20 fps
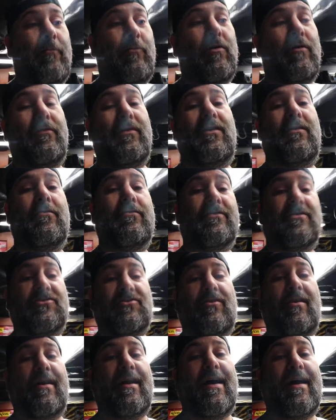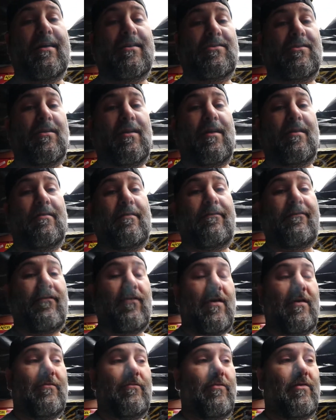will be doing a straight axle on the
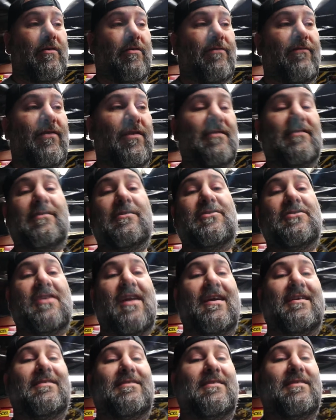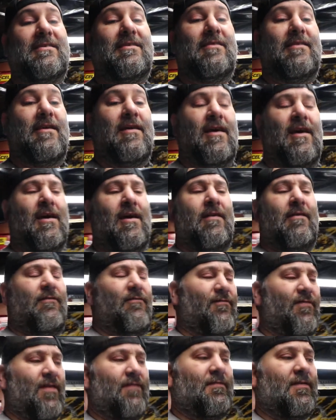front with vintage
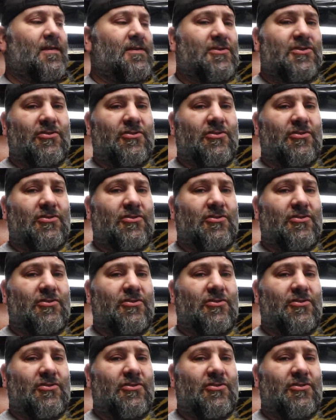1950